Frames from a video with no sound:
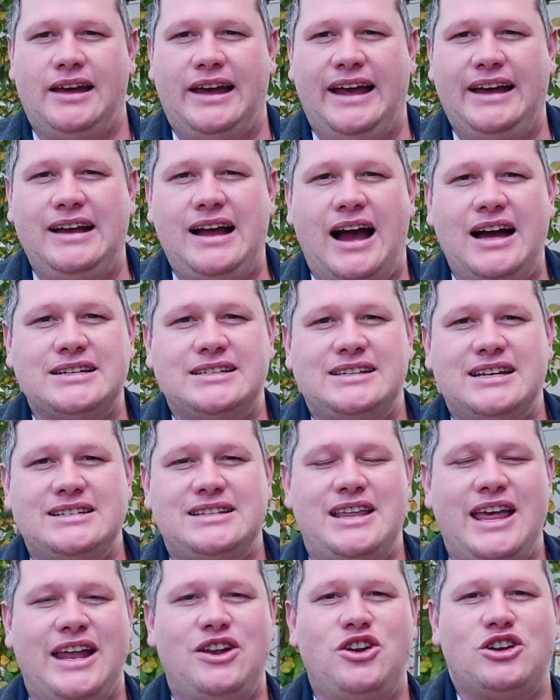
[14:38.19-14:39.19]
And guys, does
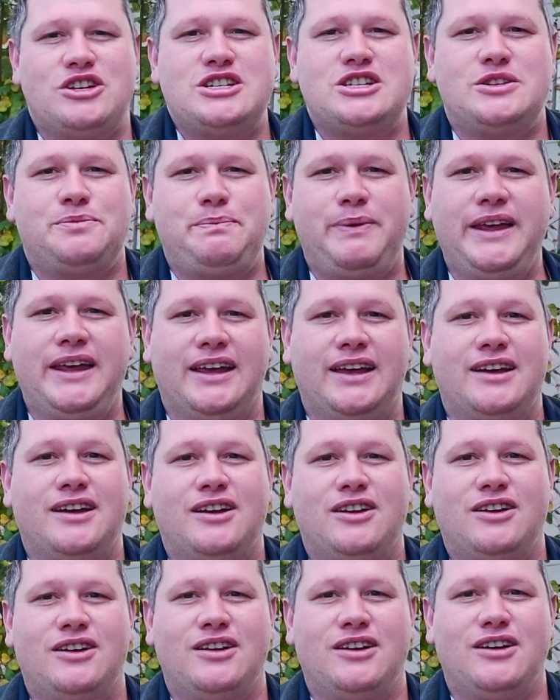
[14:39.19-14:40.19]
that not speak